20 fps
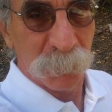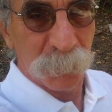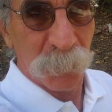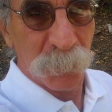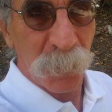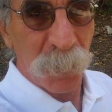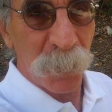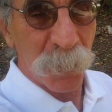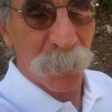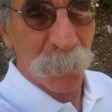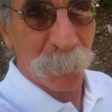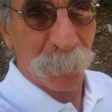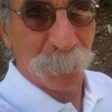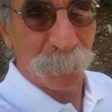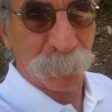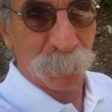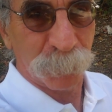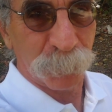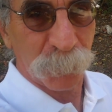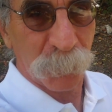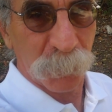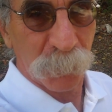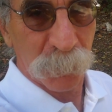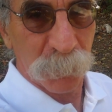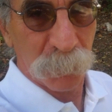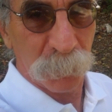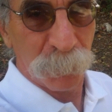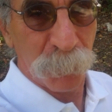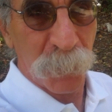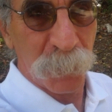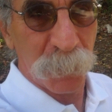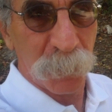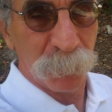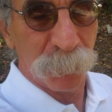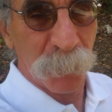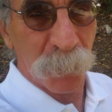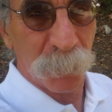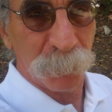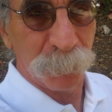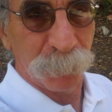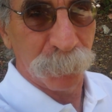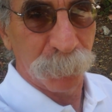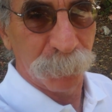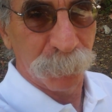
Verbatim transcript: today, many of them.